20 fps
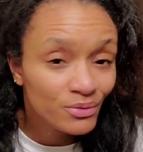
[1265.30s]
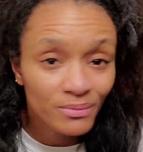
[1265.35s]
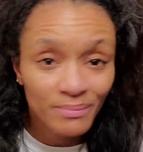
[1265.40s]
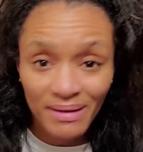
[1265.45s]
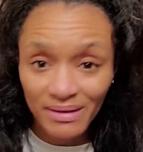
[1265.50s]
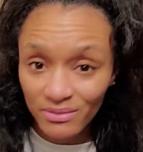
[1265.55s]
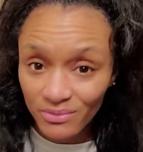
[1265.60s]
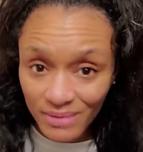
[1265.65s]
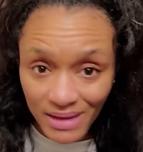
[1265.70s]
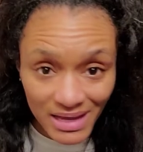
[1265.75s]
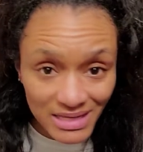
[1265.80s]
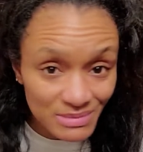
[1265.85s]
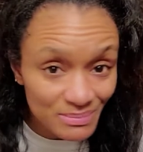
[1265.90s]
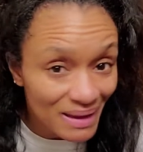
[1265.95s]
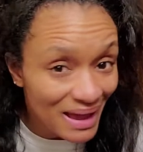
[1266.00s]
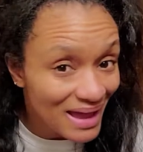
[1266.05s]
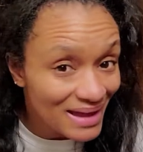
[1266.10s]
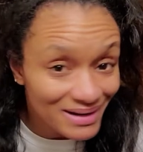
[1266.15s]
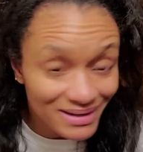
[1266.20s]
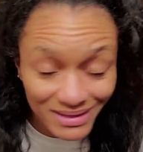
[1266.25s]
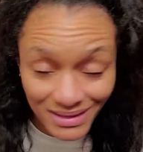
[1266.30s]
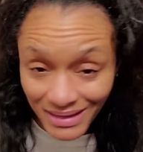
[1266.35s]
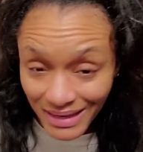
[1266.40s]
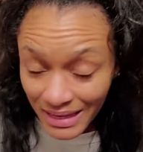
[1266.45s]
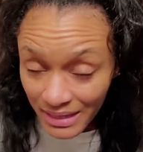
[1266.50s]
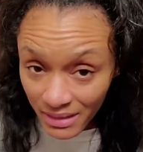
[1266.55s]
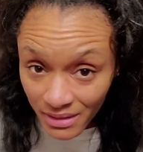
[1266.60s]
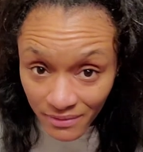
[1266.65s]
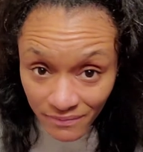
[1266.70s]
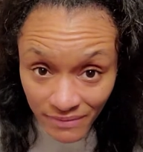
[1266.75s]
know about you guys, but I didn't get
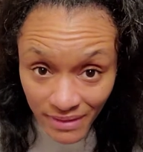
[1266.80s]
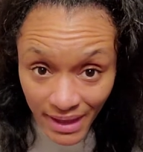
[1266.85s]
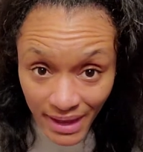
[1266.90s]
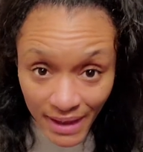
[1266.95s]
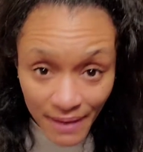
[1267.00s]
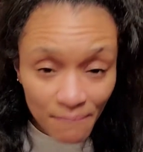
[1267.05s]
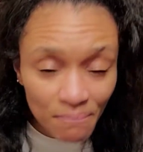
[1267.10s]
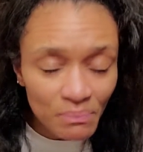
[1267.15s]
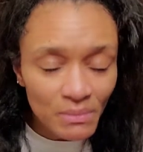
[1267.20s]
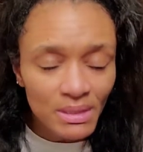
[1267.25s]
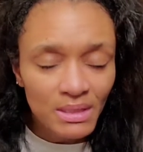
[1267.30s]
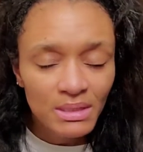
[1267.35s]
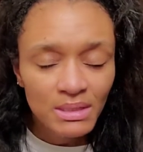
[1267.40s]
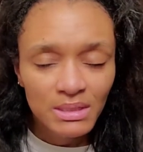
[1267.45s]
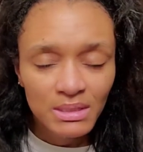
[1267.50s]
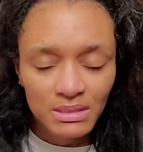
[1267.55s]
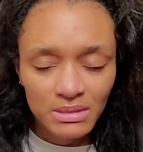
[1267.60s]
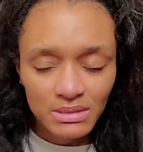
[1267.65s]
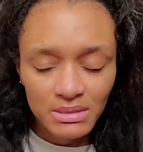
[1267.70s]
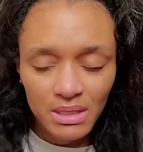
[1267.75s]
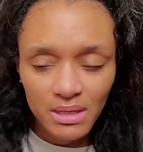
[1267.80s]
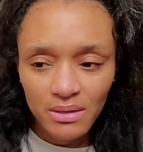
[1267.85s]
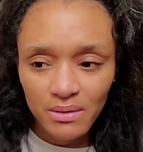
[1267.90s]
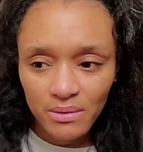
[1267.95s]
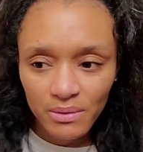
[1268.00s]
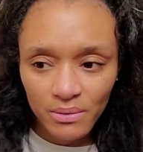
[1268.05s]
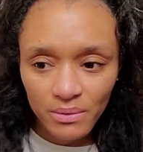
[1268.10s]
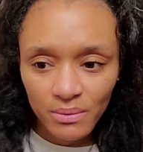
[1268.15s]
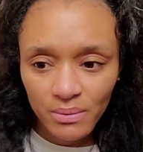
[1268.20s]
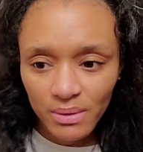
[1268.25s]
any of that.
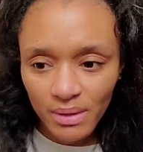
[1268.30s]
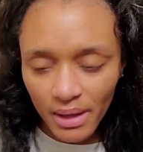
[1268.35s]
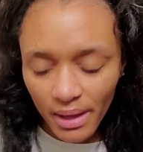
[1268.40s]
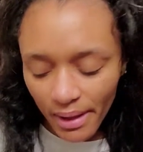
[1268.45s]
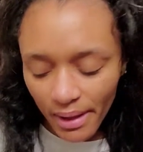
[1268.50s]
So,